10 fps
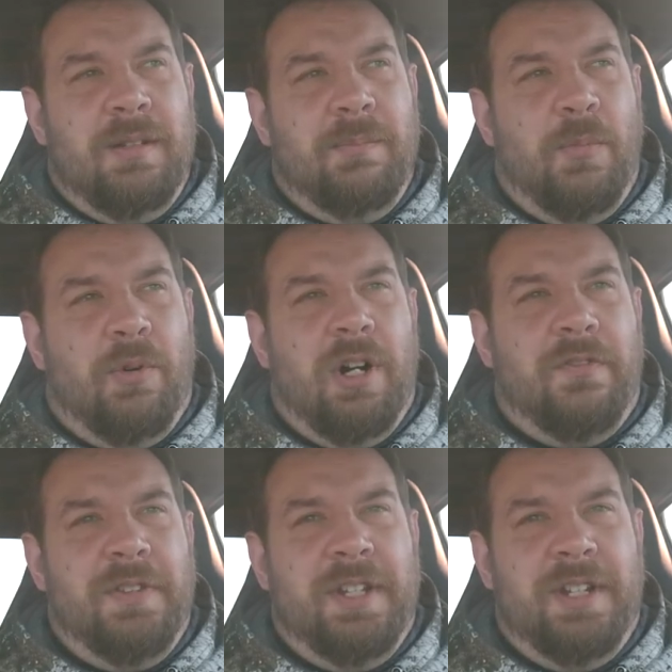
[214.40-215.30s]
More
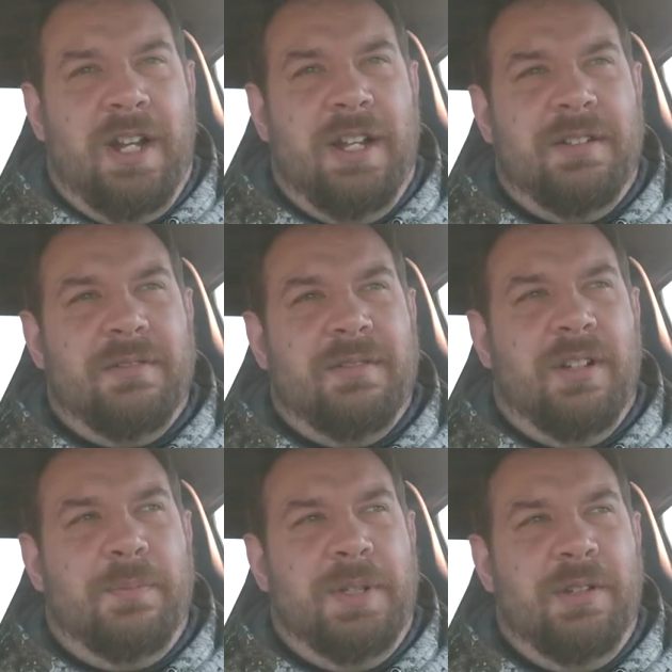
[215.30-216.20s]
often than not,
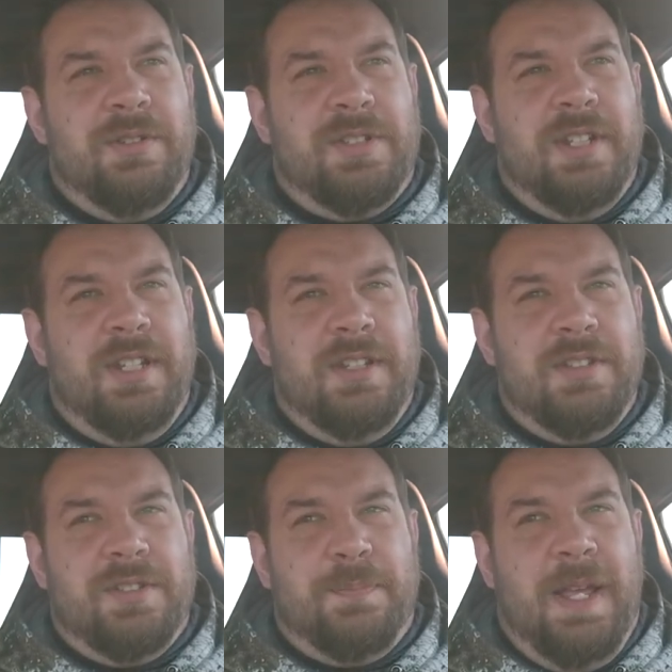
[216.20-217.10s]
abuse
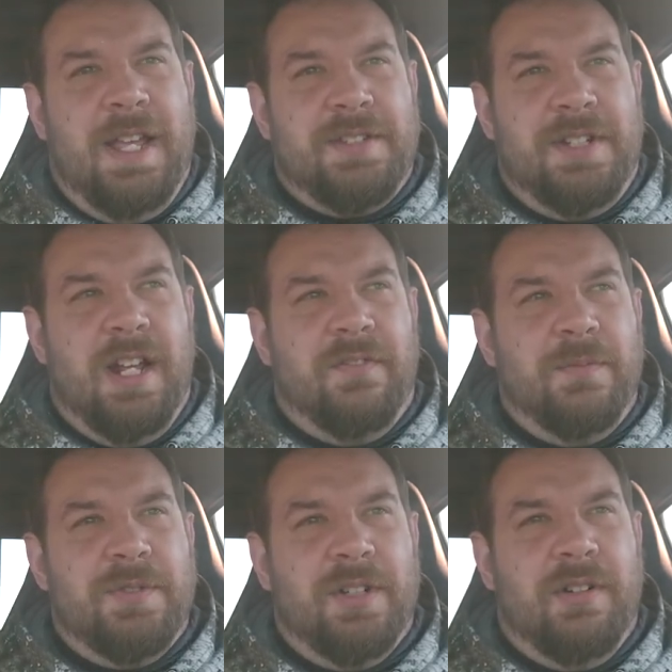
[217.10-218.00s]
is passed down
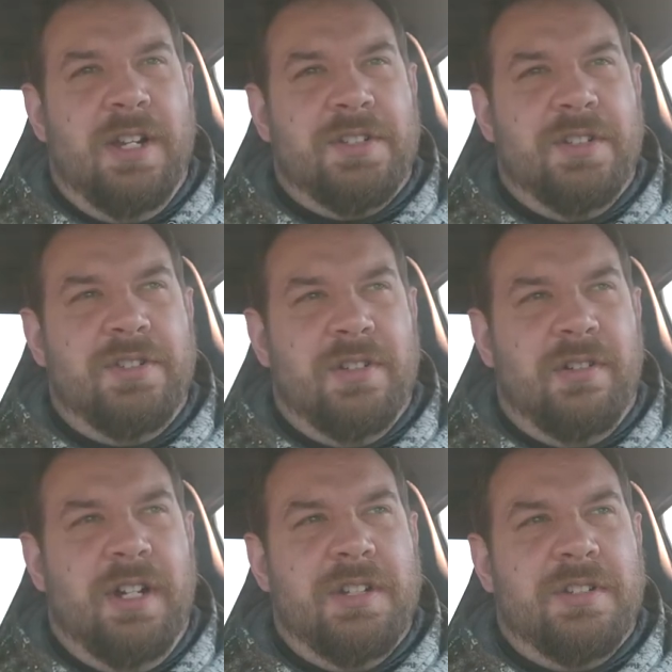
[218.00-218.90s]
from generation to
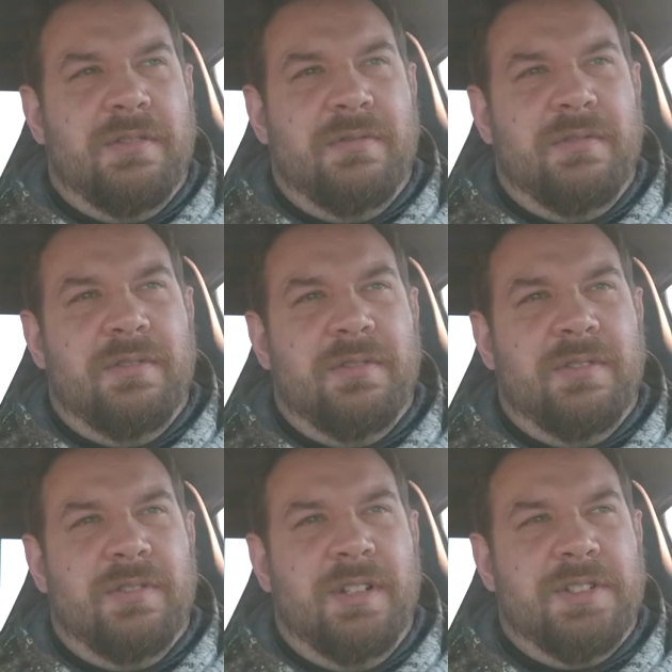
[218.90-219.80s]
generation.
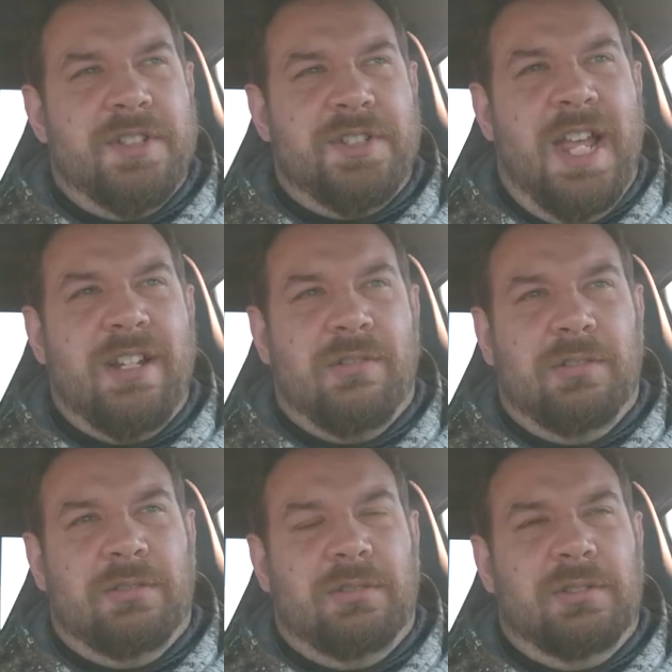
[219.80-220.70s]
It's a cycle.
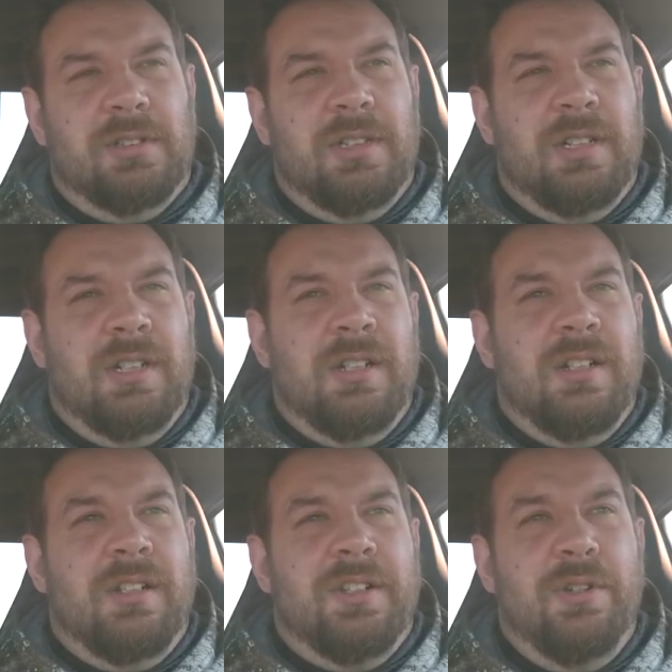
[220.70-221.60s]

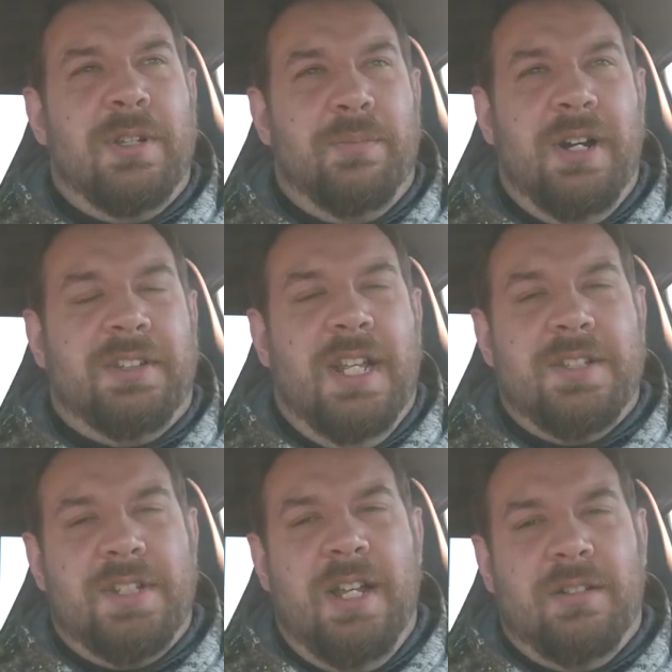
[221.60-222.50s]
You can break that
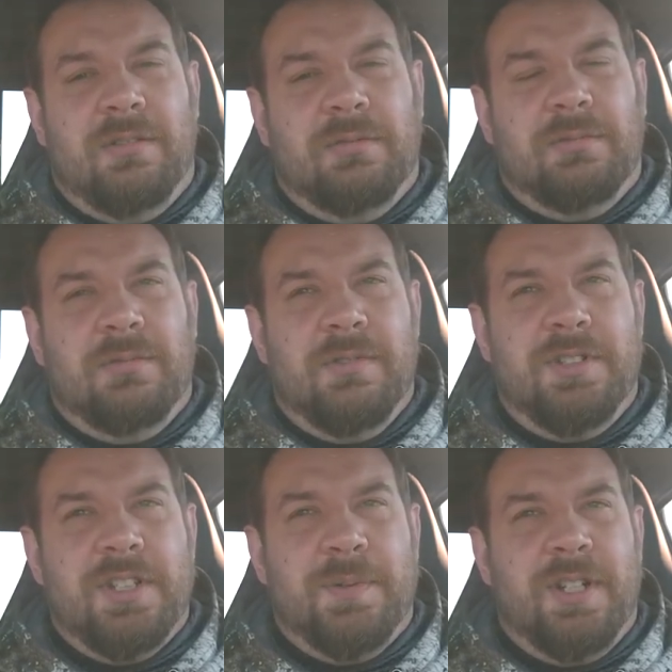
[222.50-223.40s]
cycle.
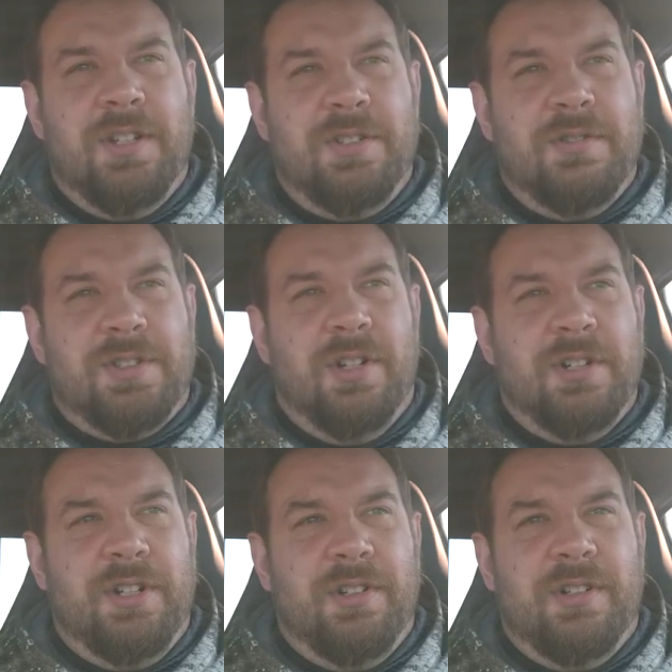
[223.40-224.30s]
Just because you saw
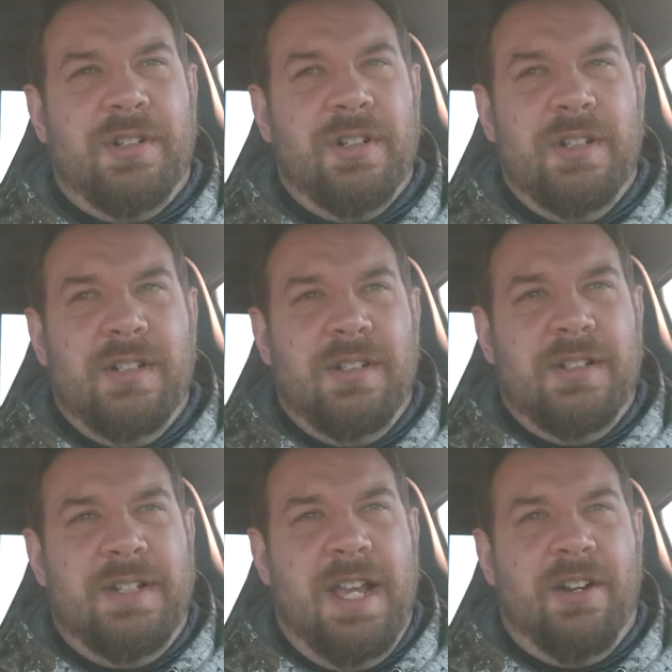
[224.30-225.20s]
your
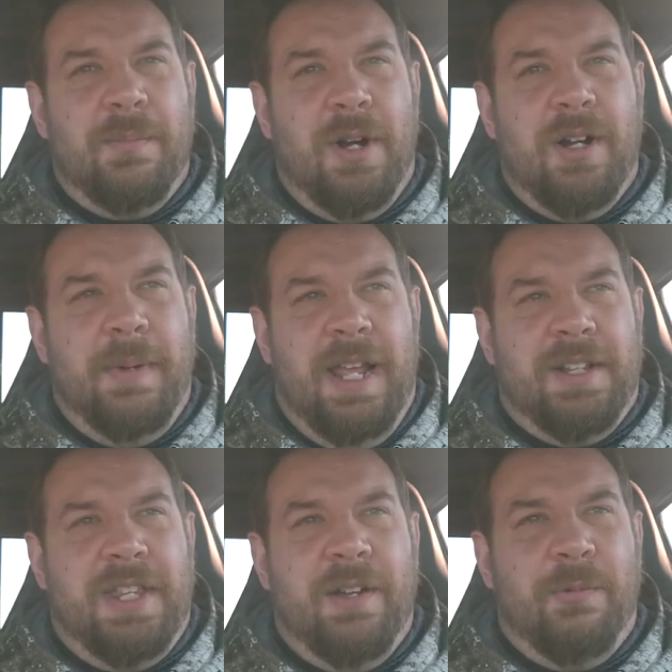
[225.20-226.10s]
dad or mom
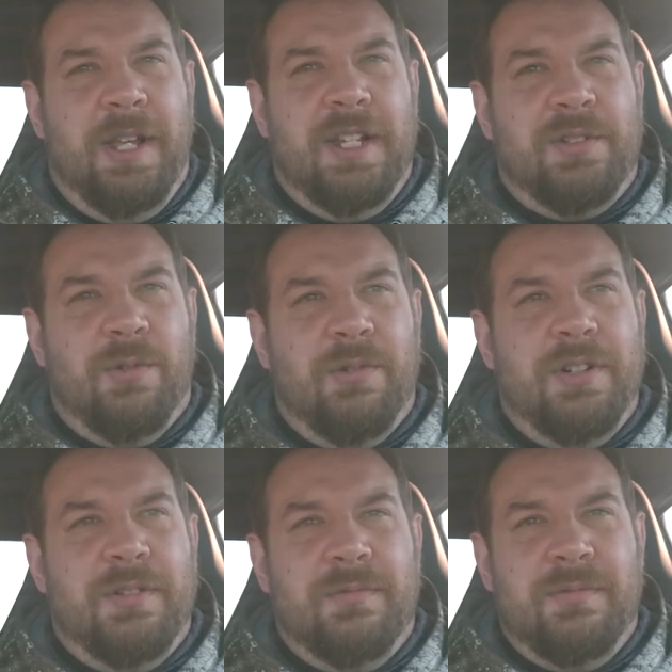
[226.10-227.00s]
act that way
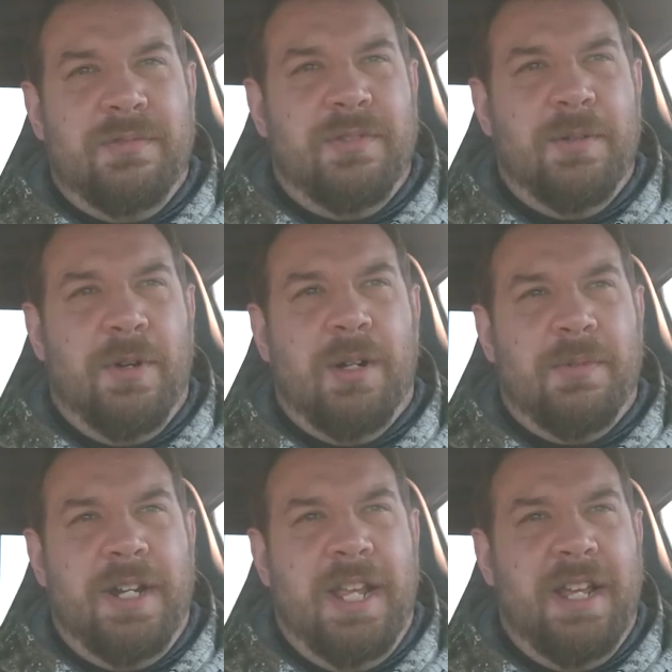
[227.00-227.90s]
toward your mom
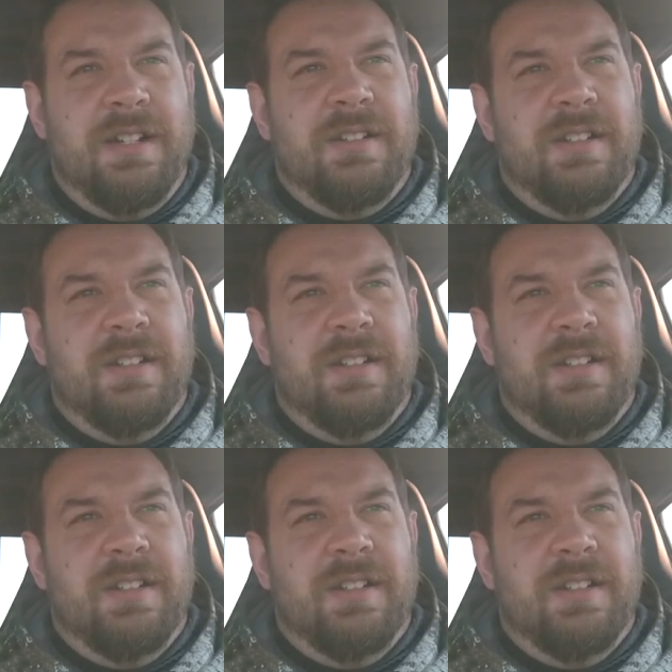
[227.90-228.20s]
or dad